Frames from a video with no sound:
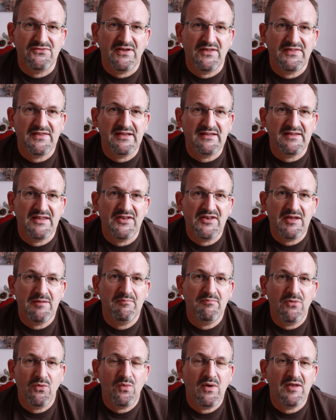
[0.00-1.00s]
I think the
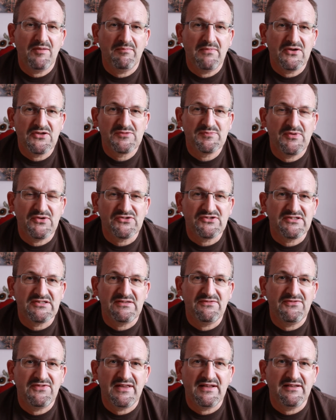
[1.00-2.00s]
number one most
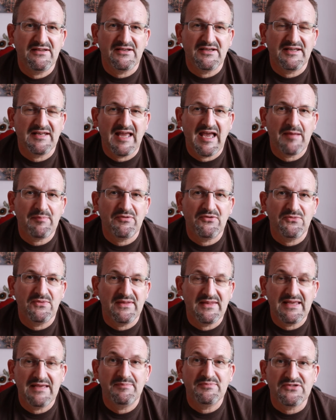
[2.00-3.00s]
positive thing that can happen
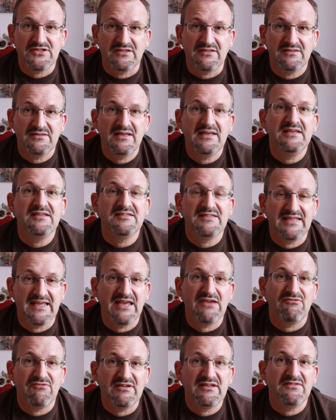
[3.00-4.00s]
with Gibson is to
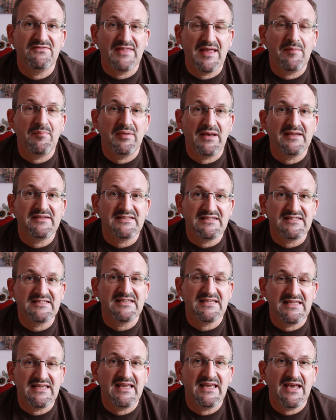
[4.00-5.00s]
get rid of that bloody
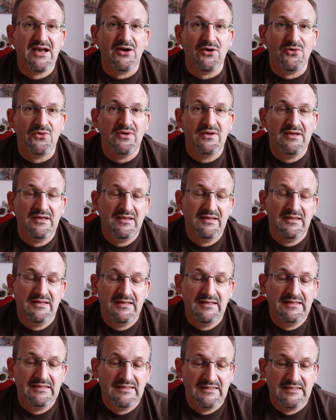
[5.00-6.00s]
CEO,
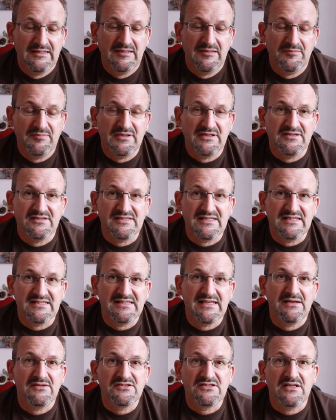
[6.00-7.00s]
because it
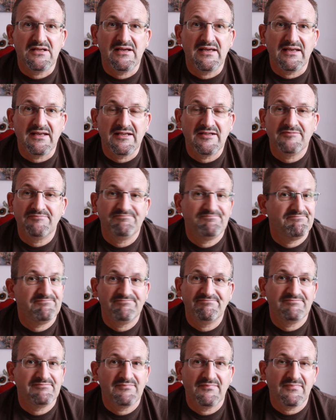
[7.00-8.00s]
sounds like
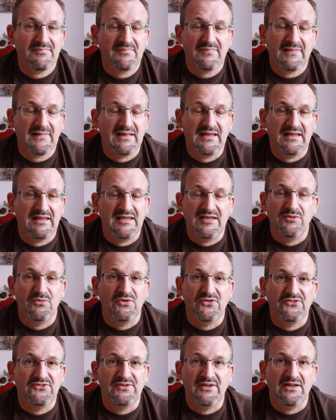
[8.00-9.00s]
he
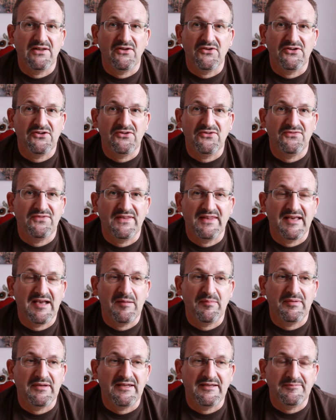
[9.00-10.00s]
wasn't a lot of good for the
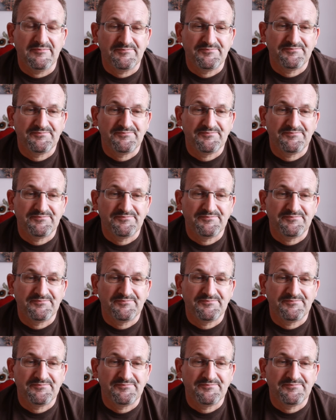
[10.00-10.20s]
company.